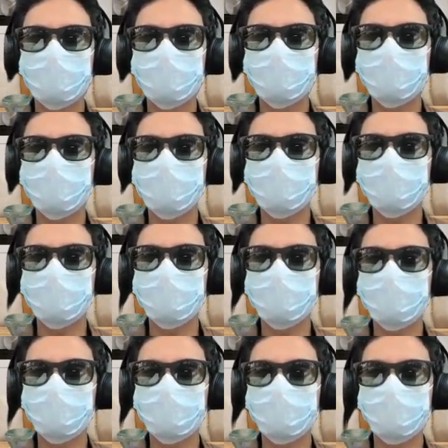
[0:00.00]

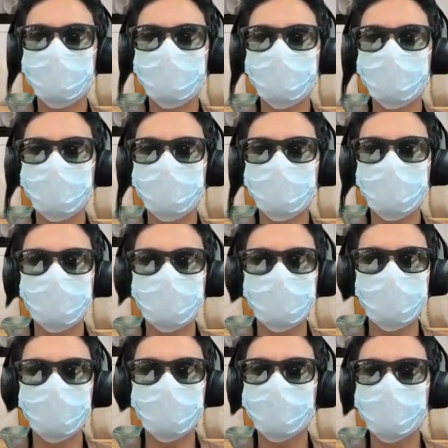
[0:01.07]

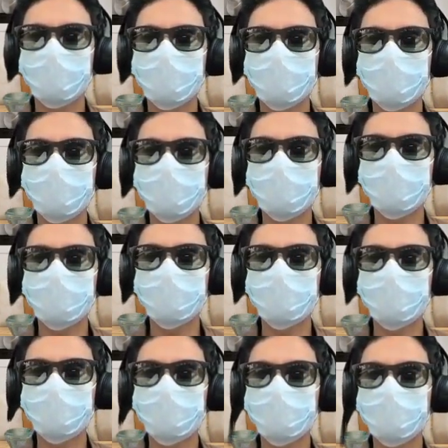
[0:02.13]

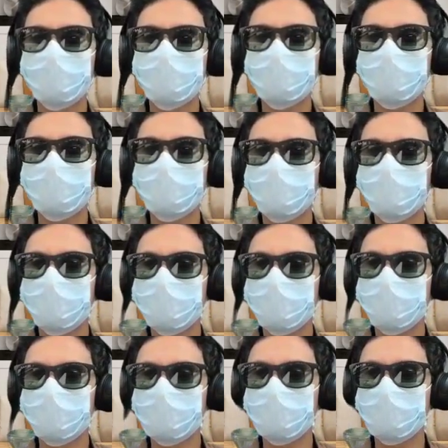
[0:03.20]

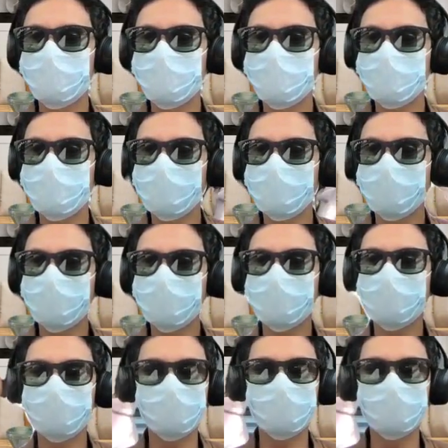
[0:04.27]

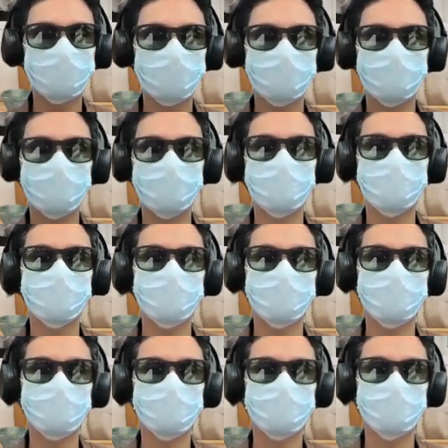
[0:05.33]

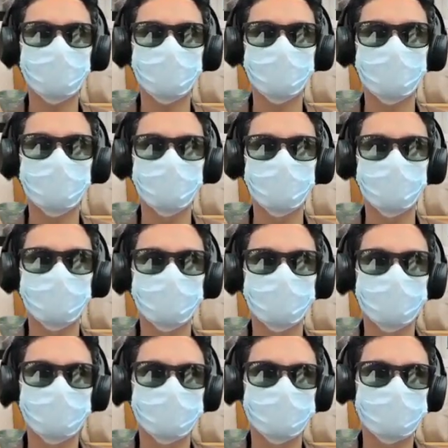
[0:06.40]

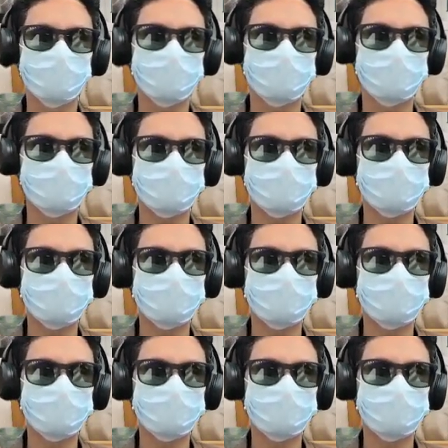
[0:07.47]
[no speech]